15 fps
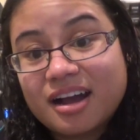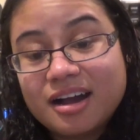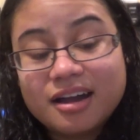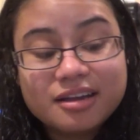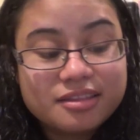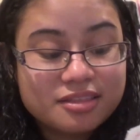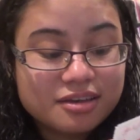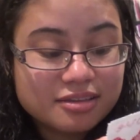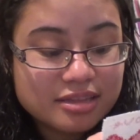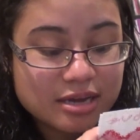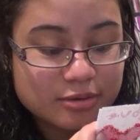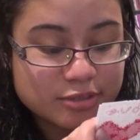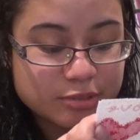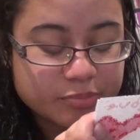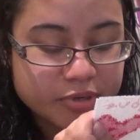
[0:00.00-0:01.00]
I thought
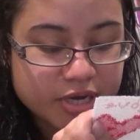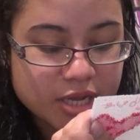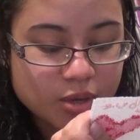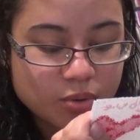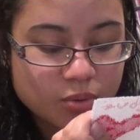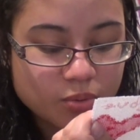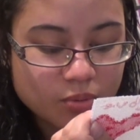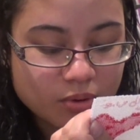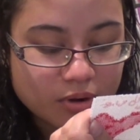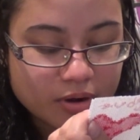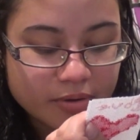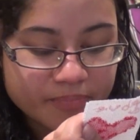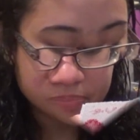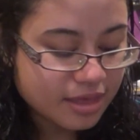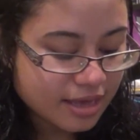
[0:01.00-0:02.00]
that was pretty cool.
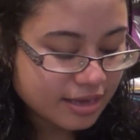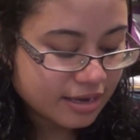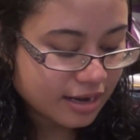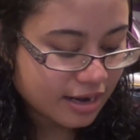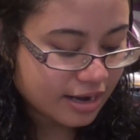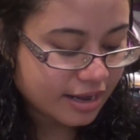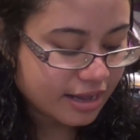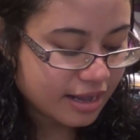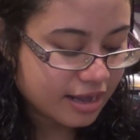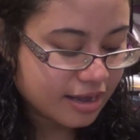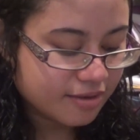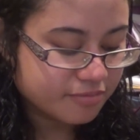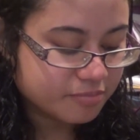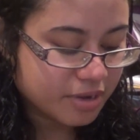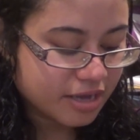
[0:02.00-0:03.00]
Then I
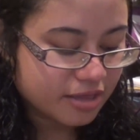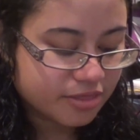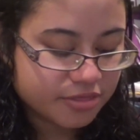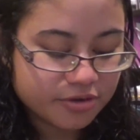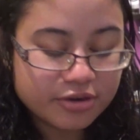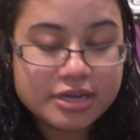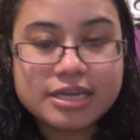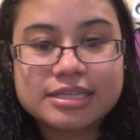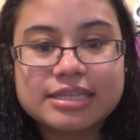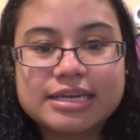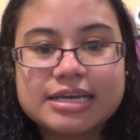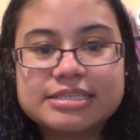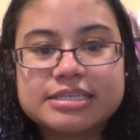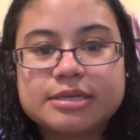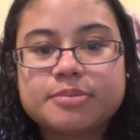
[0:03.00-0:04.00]
have my third kit that
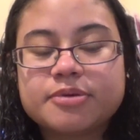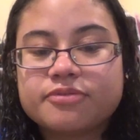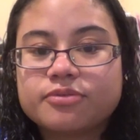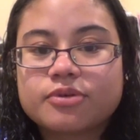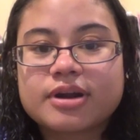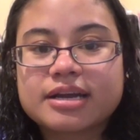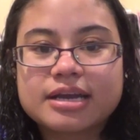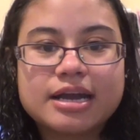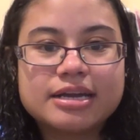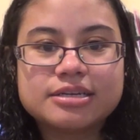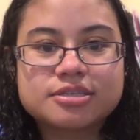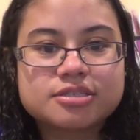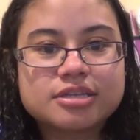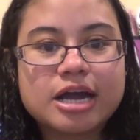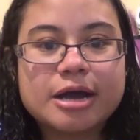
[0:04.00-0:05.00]
I did before I kind
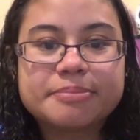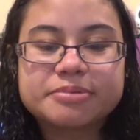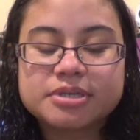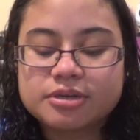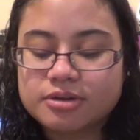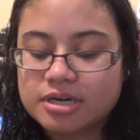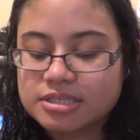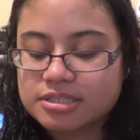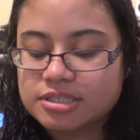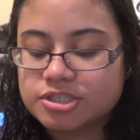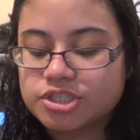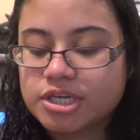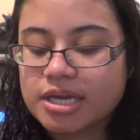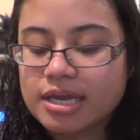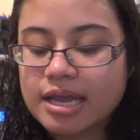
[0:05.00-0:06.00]
of stopped
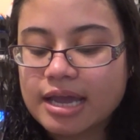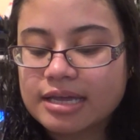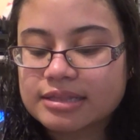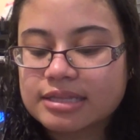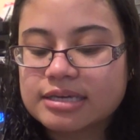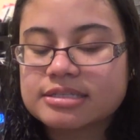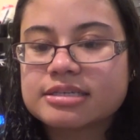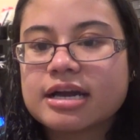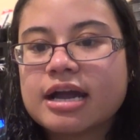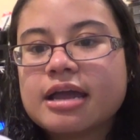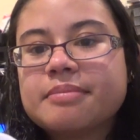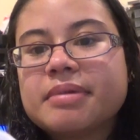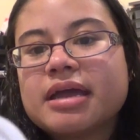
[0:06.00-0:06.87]
cross-stitching at that time,